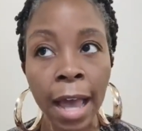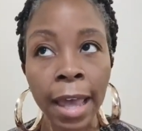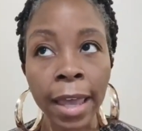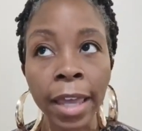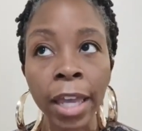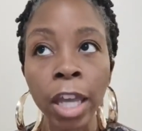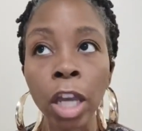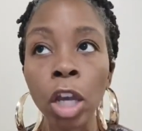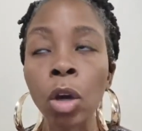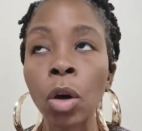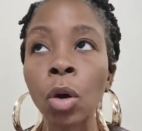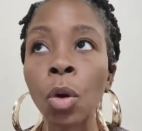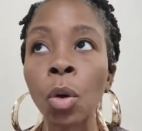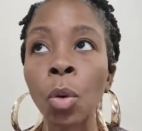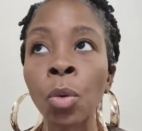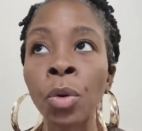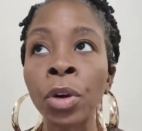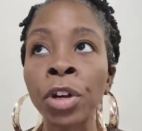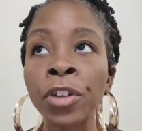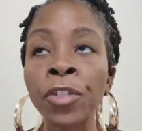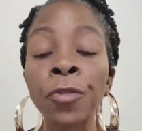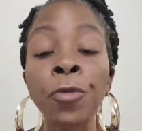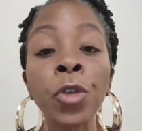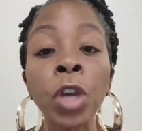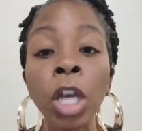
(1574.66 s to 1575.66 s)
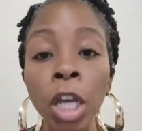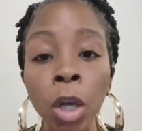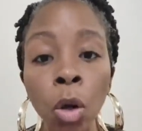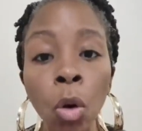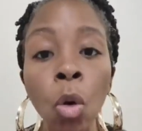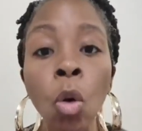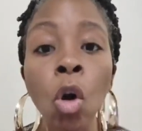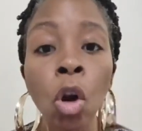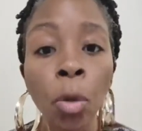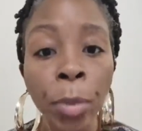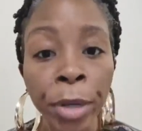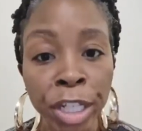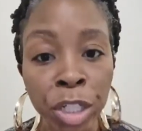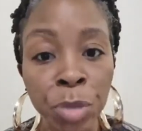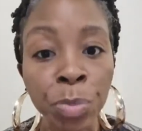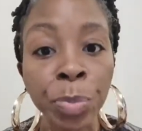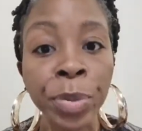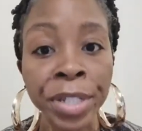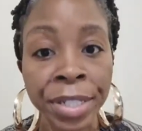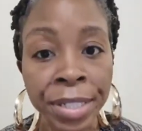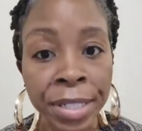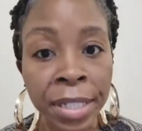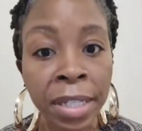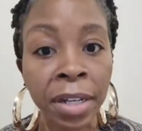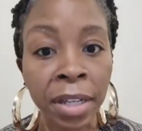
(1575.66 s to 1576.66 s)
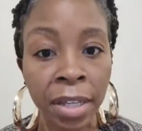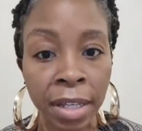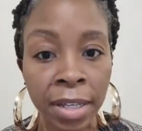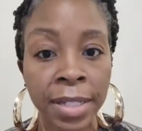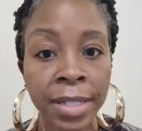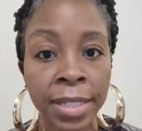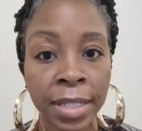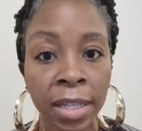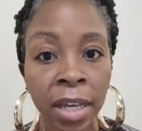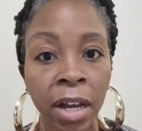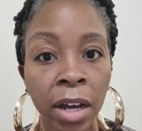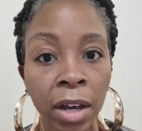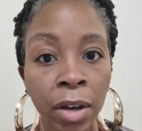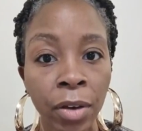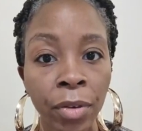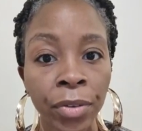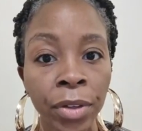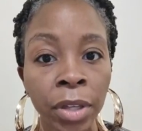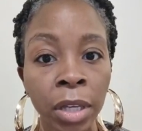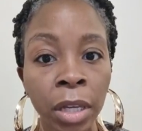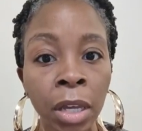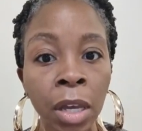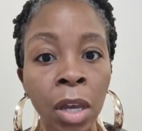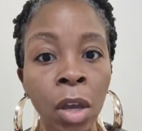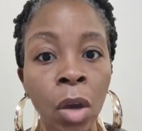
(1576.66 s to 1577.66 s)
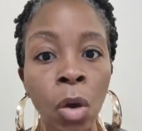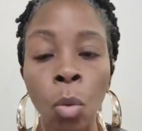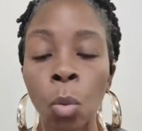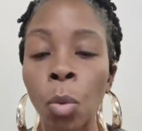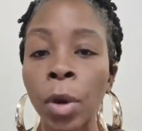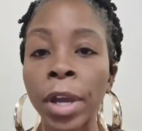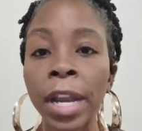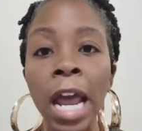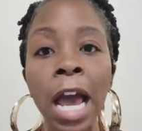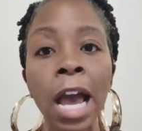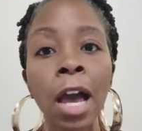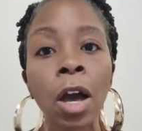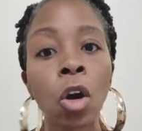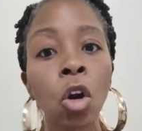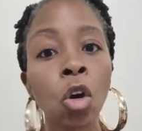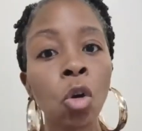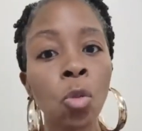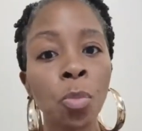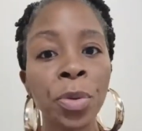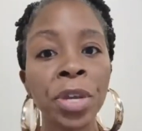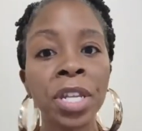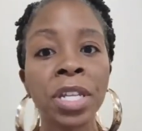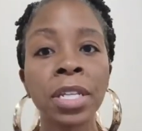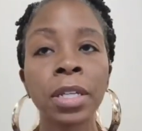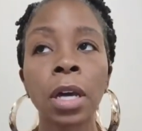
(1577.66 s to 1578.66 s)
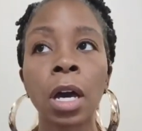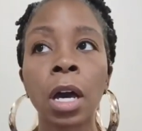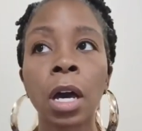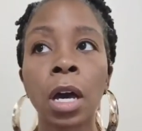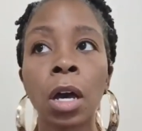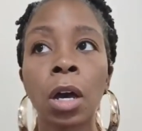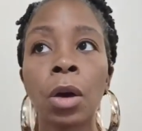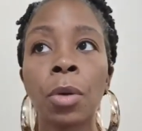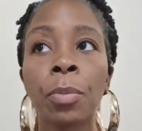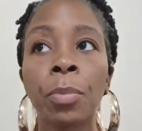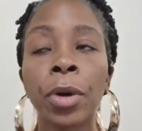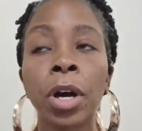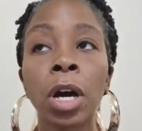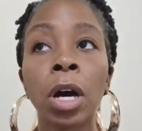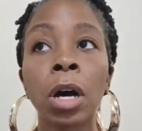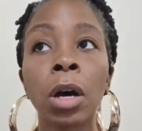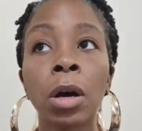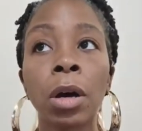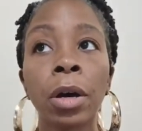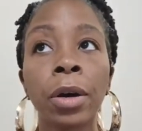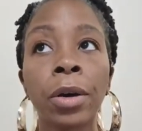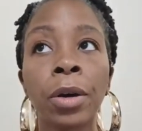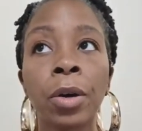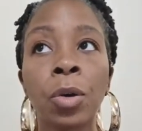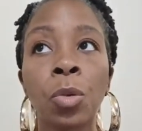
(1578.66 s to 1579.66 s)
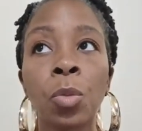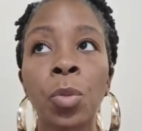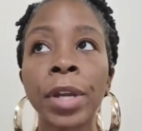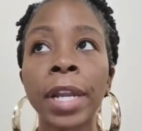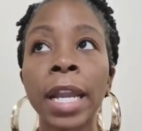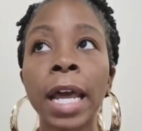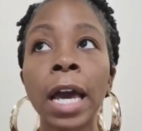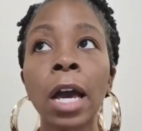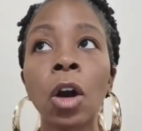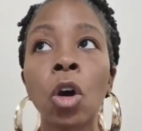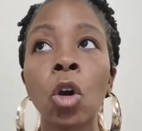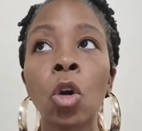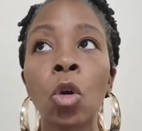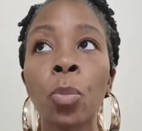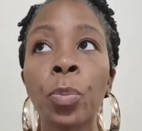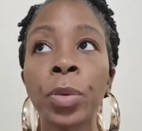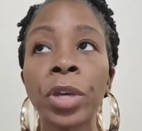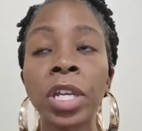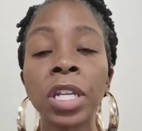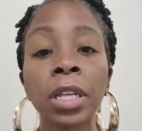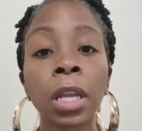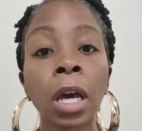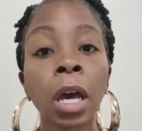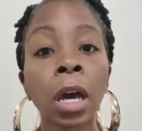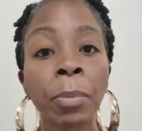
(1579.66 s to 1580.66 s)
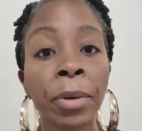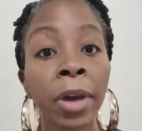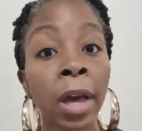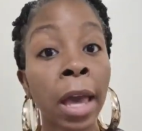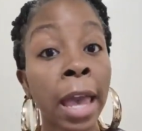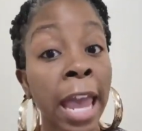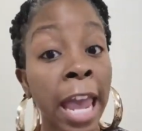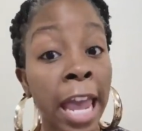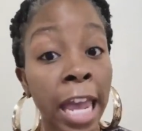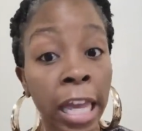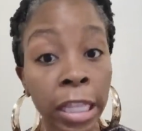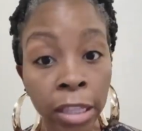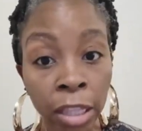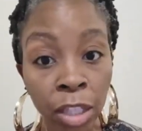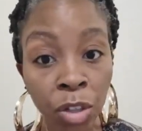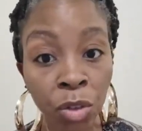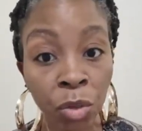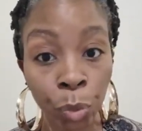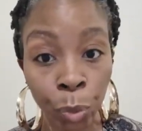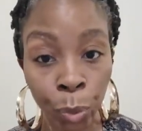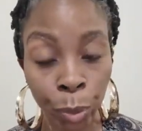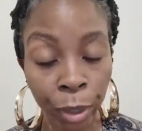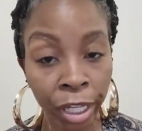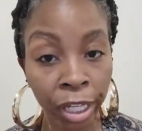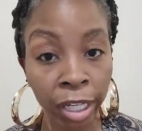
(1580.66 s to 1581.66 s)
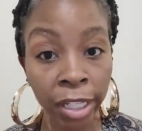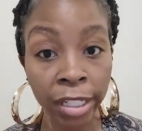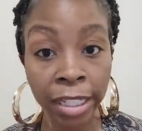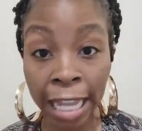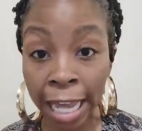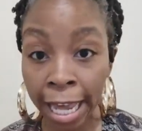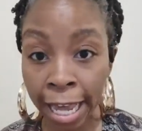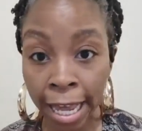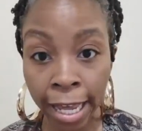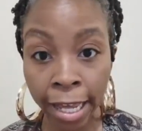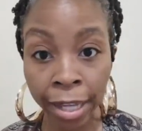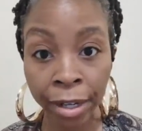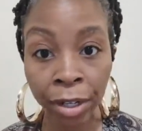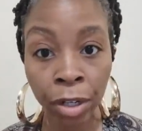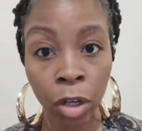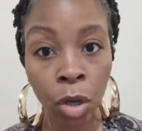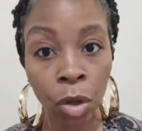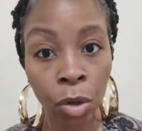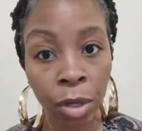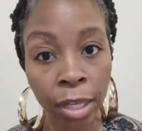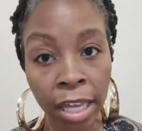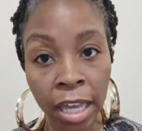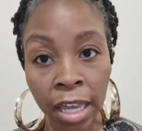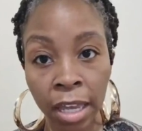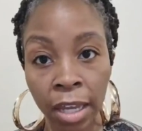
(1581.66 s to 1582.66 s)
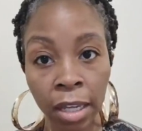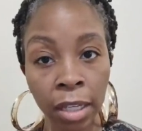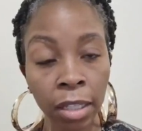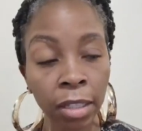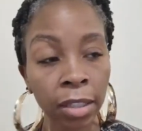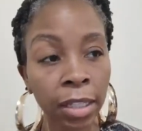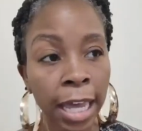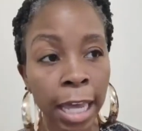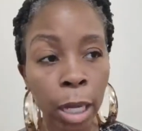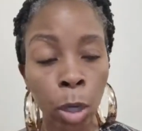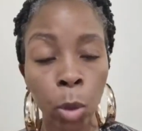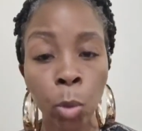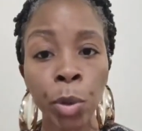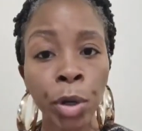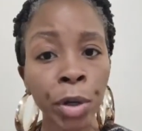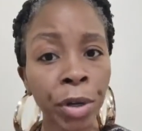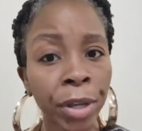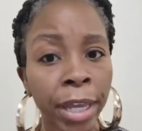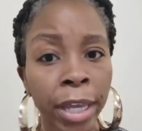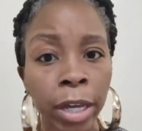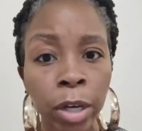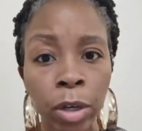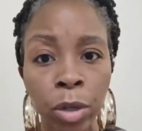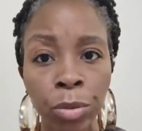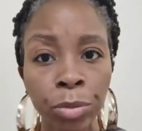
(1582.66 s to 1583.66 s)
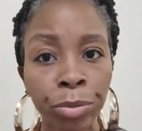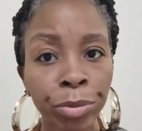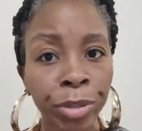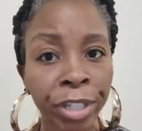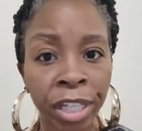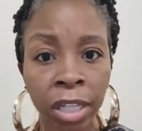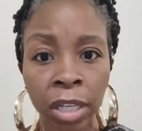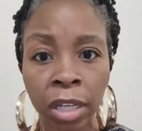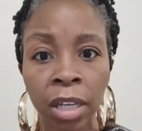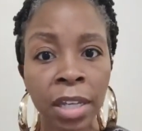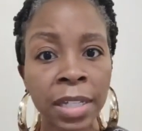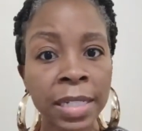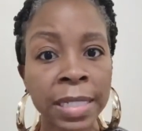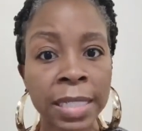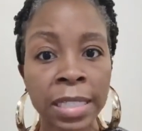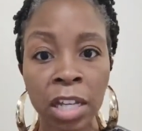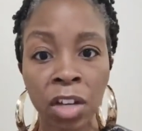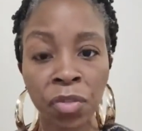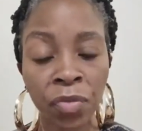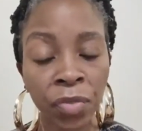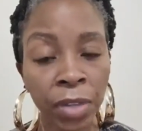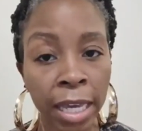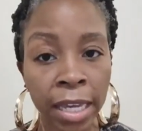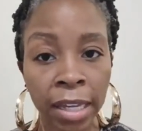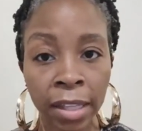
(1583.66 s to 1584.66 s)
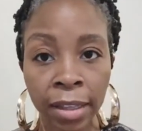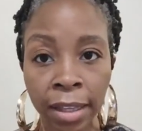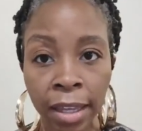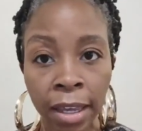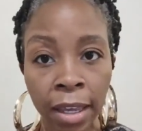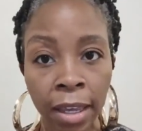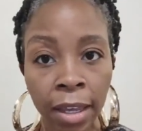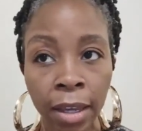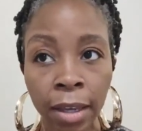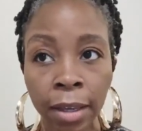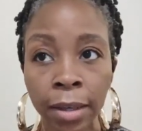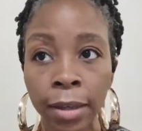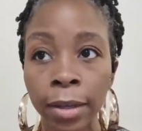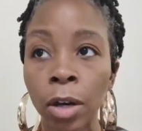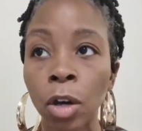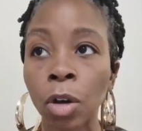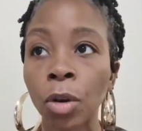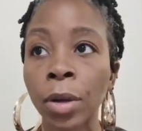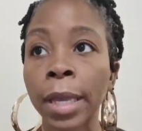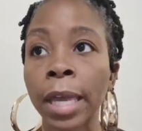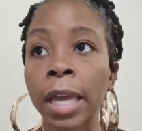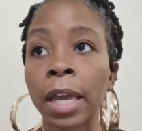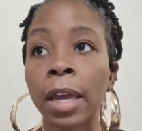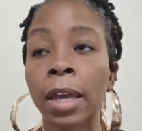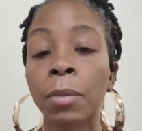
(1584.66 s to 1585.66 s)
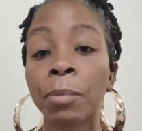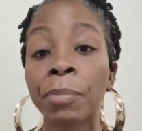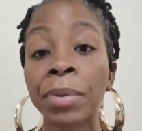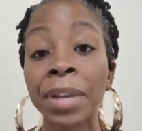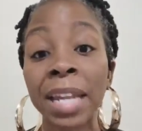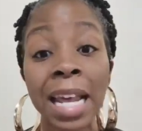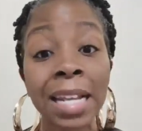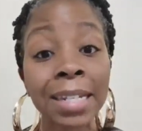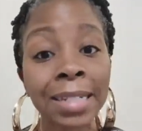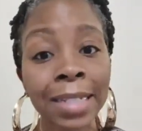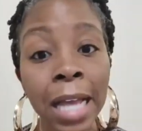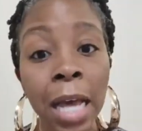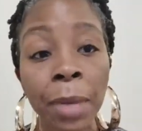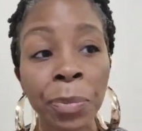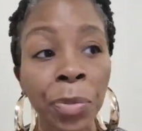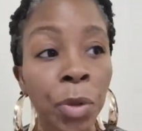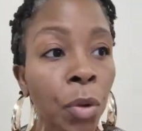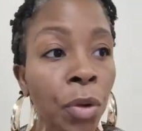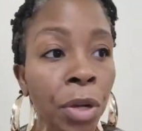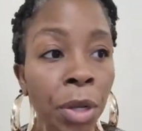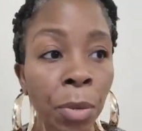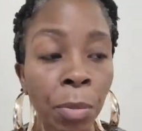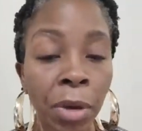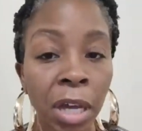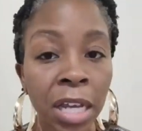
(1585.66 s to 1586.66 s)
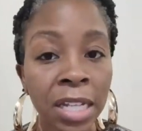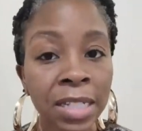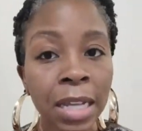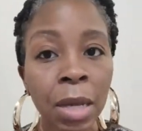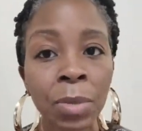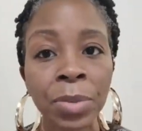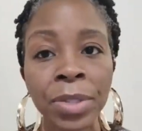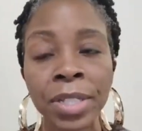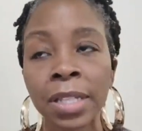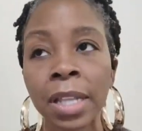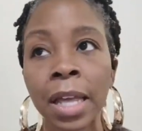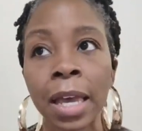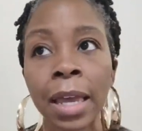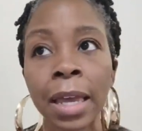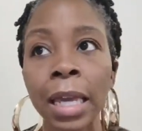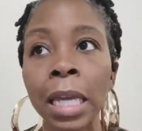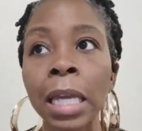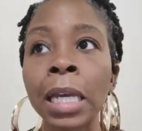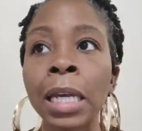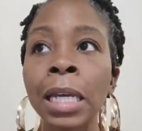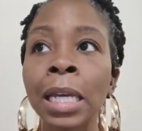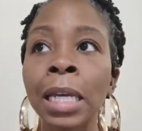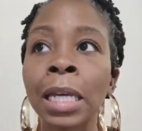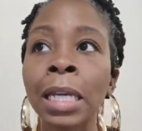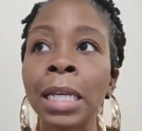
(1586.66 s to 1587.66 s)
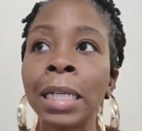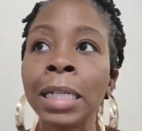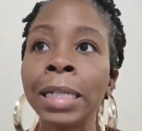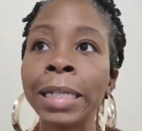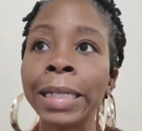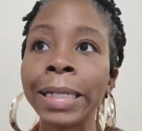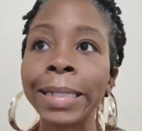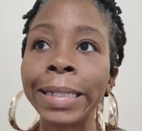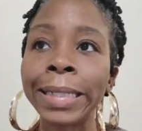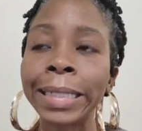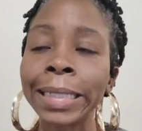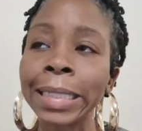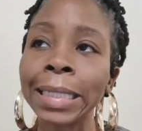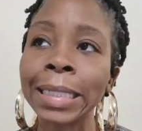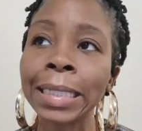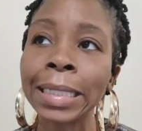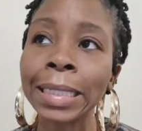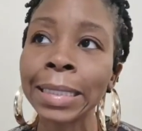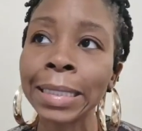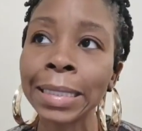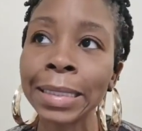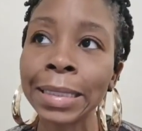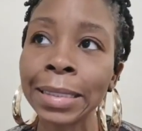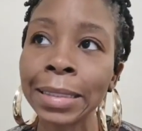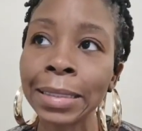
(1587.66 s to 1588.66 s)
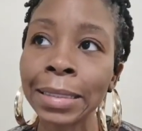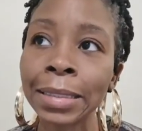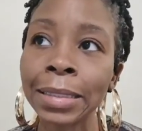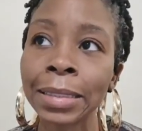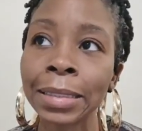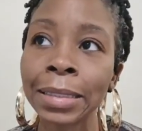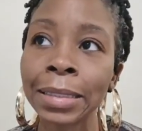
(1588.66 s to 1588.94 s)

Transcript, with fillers: it was still always presented itself. When I opened up uh when I opened up an active wear line, okay, like workout gear and stuff like that, okay. But I stopped doing it because I was like, uh,